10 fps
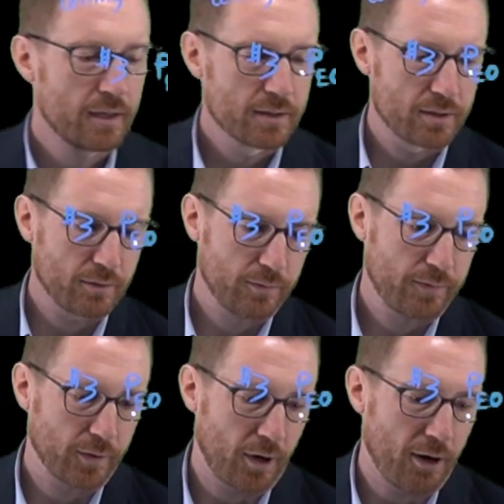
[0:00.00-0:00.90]
So
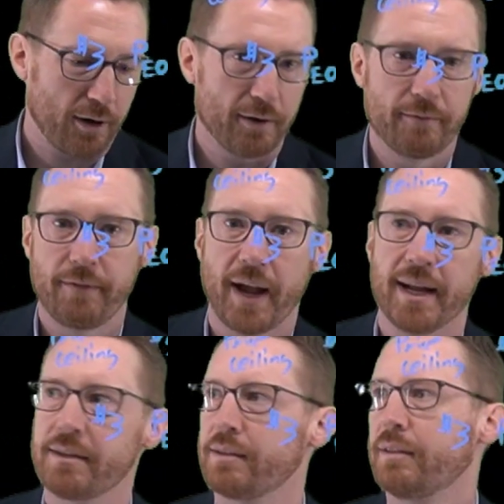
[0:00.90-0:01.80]
for our
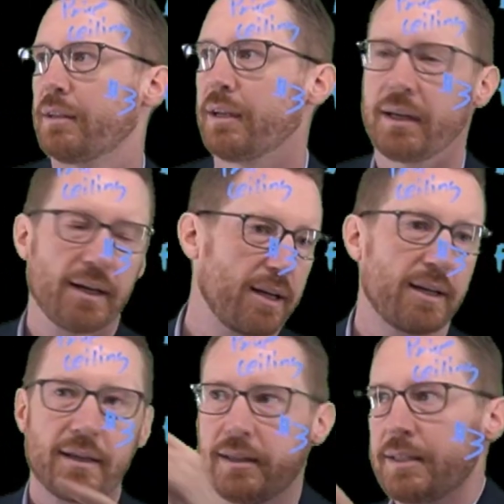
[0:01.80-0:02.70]
event,
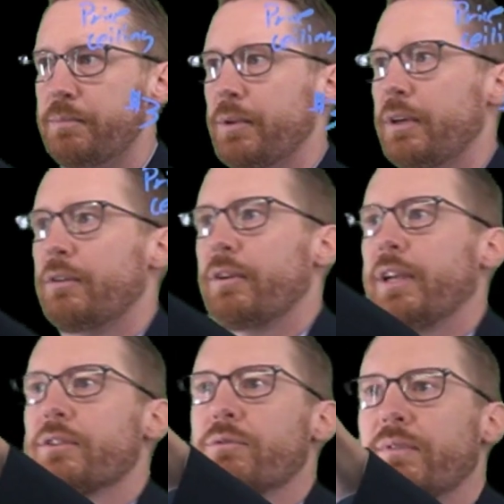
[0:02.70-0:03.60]
uh, let's put it over
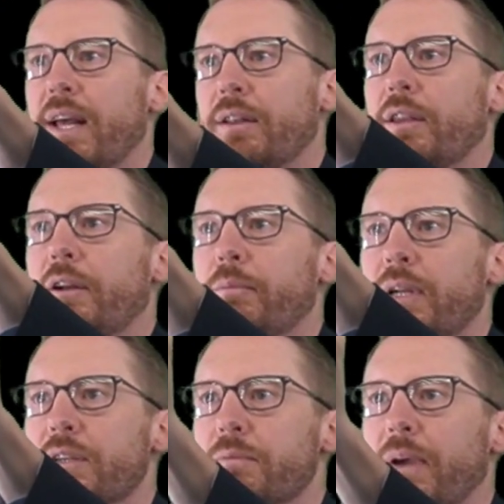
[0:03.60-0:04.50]
here so we've got a little
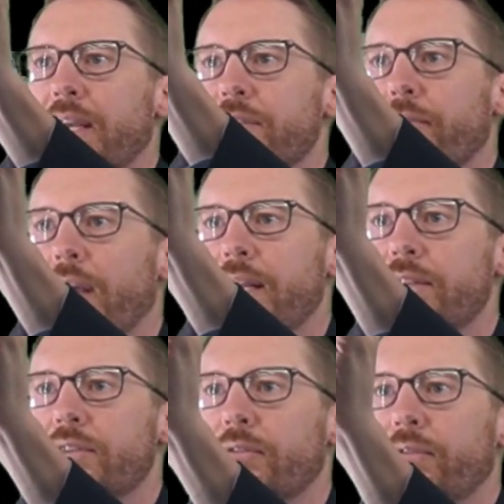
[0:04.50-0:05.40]
bit of space, right?
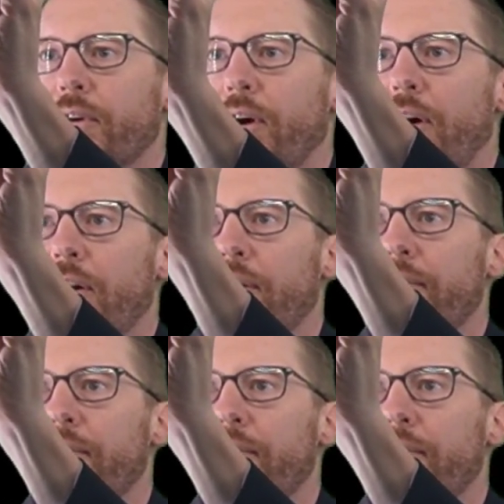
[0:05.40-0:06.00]
So for our